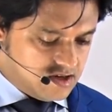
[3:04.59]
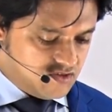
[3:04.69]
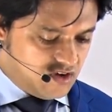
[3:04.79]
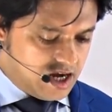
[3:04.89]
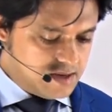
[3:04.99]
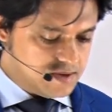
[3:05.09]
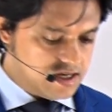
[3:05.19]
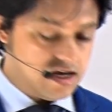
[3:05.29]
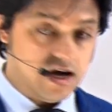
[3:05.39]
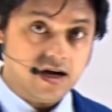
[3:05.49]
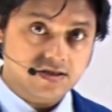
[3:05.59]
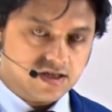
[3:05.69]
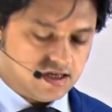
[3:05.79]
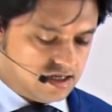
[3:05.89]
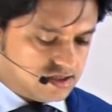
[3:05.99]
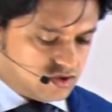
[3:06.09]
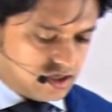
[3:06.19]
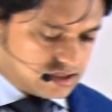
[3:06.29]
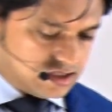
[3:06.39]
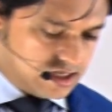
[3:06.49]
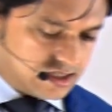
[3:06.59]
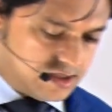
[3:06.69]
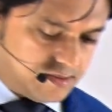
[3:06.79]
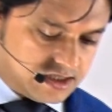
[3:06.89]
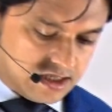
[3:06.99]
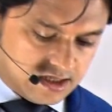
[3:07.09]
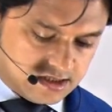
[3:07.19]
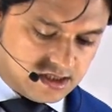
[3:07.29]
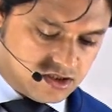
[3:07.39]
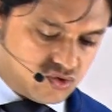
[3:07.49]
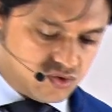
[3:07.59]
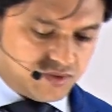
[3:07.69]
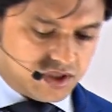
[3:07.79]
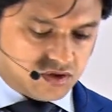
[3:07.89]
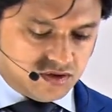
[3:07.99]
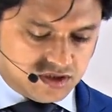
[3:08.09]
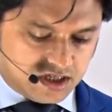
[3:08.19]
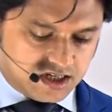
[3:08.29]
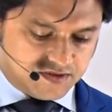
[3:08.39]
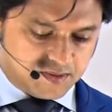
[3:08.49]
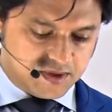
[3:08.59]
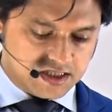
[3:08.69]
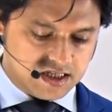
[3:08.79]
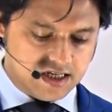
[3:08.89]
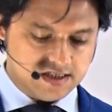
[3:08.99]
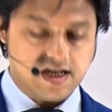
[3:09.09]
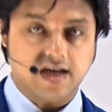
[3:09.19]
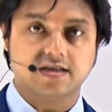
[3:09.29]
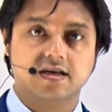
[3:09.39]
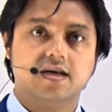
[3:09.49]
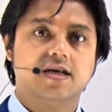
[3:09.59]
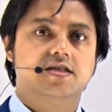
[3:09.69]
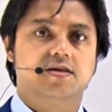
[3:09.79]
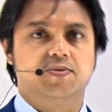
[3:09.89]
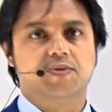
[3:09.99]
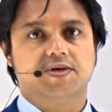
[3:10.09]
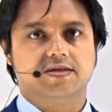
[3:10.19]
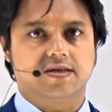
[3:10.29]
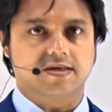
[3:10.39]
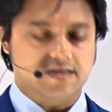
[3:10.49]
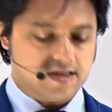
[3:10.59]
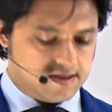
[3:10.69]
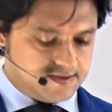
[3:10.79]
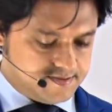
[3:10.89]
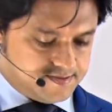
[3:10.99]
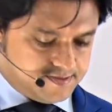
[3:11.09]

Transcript: Five ASHA drugs like the mesalazine should be considered if a patient has had the previous surgery.